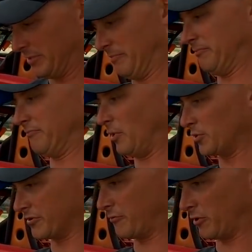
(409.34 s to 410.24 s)
some
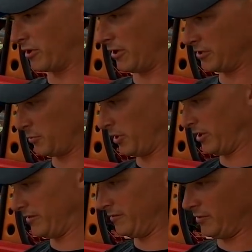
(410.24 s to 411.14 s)
Ultra 4 cars
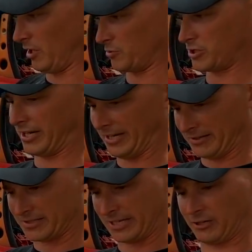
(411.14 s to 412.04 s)
where, you know, trying to
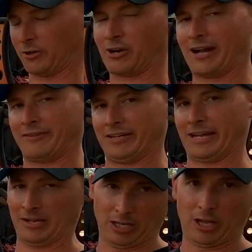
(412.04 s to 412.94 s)
get the center of gravity
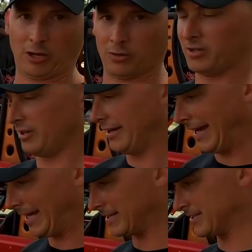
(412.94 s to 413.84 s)
down low,
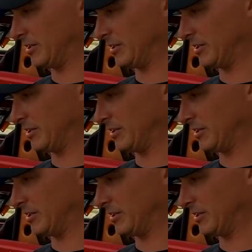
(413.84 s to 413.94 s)
and it's